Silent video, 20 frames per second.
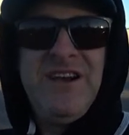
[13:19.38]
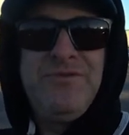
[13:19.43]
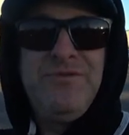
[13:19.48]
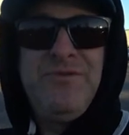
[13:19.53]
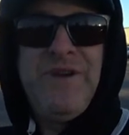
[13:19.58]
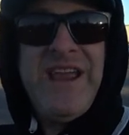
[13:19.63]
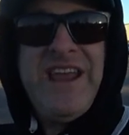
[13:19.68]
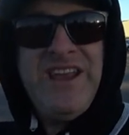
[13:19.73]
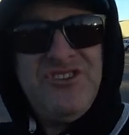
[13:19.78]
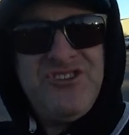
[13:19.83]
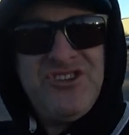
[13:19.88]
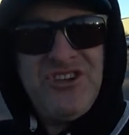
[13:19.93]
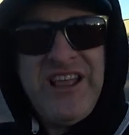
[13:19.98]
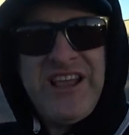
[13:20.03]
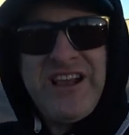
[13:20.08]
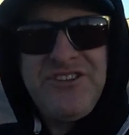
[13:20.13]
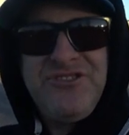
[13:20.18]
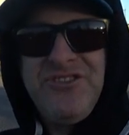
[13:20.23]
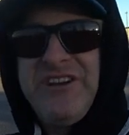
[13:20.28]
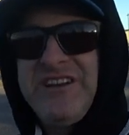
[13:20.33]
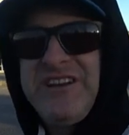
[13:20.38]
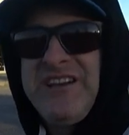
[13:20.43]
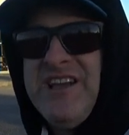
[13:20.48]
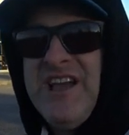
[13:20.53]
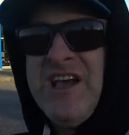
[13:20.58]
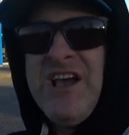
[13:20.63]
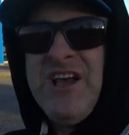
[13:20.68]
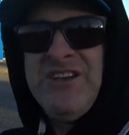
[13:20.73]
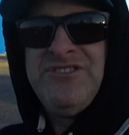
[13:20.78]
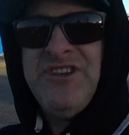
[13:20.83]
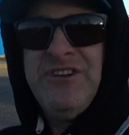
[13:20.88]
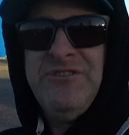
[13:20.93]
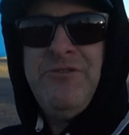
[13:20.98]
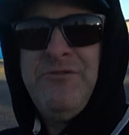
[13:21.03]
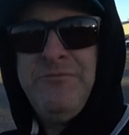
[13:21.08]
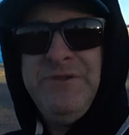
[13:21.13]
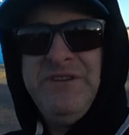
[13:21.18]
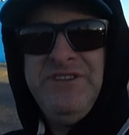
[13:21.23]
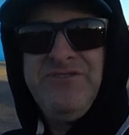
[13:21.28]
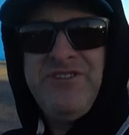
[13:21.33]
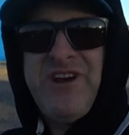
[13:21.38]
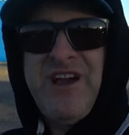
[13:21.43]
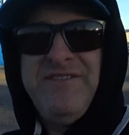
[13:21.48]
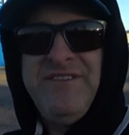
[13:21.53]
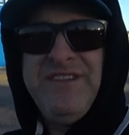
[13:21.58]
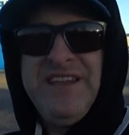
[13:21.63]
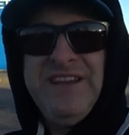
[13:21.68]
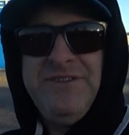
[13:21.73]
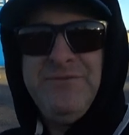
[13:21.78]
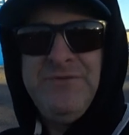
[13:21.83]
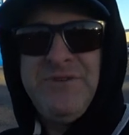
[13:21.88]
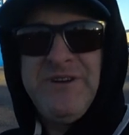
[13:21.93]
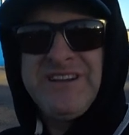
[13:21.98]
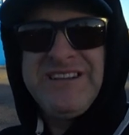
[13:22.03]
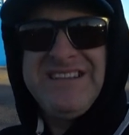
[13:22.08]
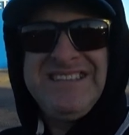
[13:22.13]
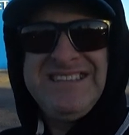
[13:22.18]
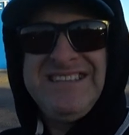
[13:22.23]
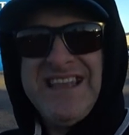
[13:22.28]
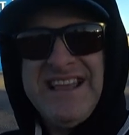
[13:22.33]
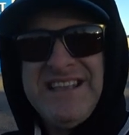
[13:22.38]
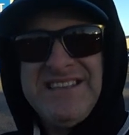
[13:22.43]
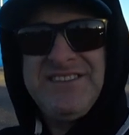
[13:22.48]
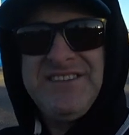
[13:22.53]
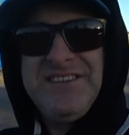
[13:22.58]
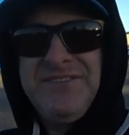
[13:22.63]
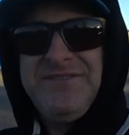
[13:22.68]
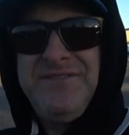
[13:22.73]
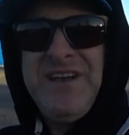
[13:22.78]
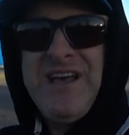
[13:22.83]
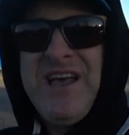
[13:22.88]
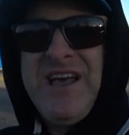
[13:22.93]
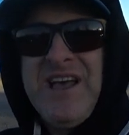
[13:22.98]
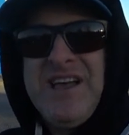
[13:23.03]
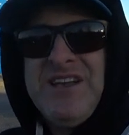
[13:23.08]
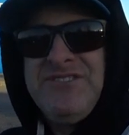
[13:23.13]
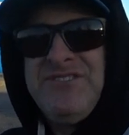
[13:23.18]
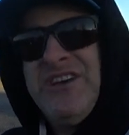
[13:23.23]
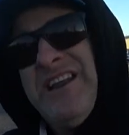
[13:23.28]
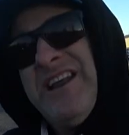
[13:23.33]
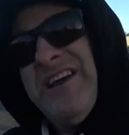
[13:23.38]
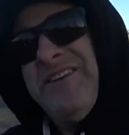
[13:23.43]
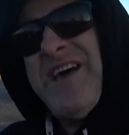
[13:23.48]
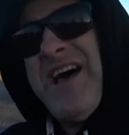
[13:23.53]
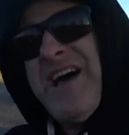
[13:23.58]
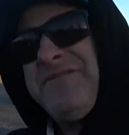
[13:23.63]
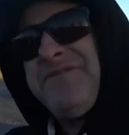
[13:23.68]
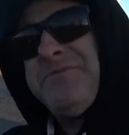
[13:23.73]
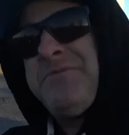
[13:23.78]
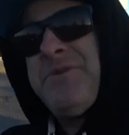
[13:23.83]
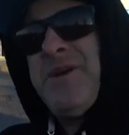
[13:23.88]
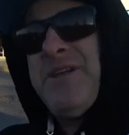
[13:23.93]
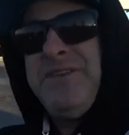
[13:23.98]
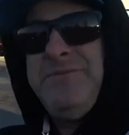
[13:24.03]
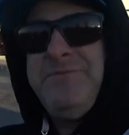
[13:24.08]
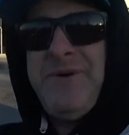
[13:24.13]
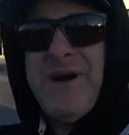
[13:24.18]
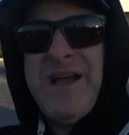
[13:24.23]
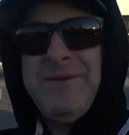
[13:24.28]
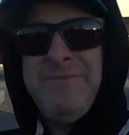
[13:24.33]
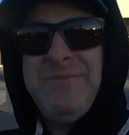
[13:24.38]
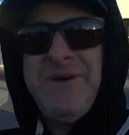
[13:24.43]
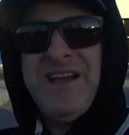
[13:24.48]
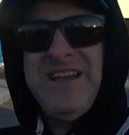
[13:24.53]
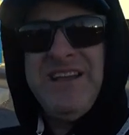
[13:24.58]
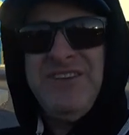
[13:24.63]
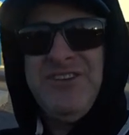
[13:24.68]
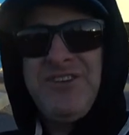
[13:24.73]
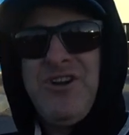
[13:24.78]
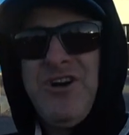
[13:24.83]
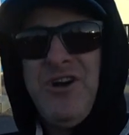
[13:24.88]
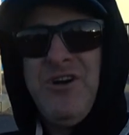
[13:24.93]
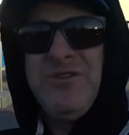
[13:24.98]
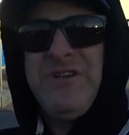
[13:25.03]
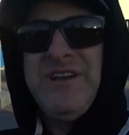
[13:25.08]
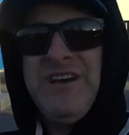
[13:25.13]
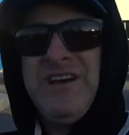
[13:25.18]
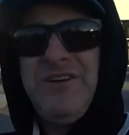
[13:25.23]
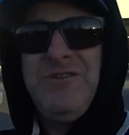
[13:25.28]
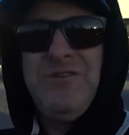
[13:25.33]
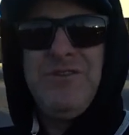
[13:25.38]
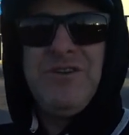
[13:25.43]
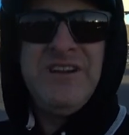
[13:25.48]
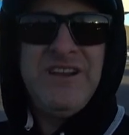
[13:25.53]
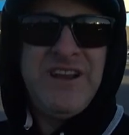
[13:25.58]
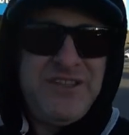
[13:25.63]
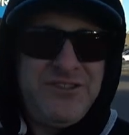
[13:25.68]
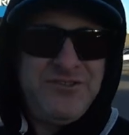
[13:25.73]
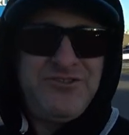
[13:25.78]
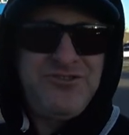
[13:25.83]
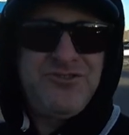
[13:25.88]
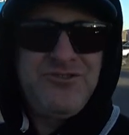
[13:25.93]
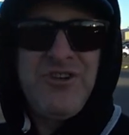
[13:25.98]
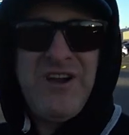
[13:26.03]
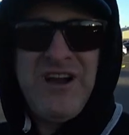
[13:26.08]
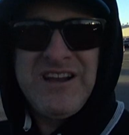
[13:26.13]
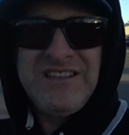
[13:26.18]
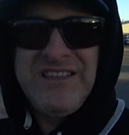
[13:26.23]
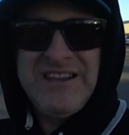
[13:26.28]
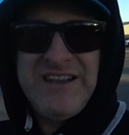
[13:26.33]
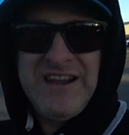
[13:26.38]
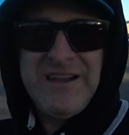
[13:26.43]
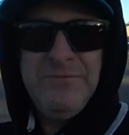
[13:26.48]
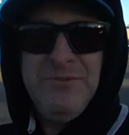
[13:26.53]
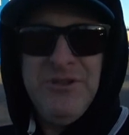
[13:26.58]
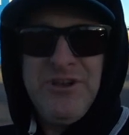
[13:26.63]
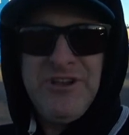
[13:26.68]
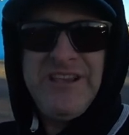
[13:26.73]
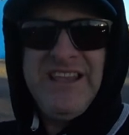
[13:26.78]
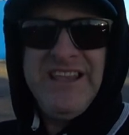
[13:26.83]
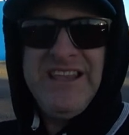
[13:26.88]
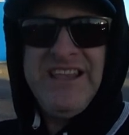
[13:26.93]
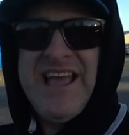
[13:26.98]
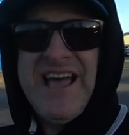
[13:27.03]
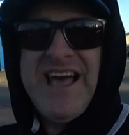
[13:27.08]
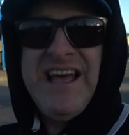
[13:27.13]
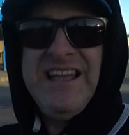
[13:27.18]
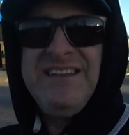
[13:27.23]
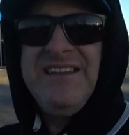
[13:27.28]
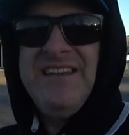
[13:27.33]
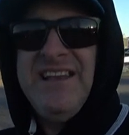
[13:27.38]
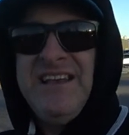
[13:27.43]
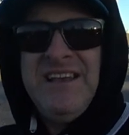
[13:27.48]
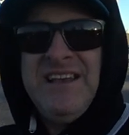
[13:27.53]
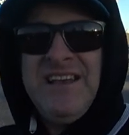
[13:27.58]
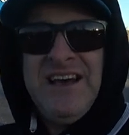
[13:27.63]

range electric, so I won't be driving anywhere extensive. So I'd have to probably buy my Dakota or another truck that I'm looking at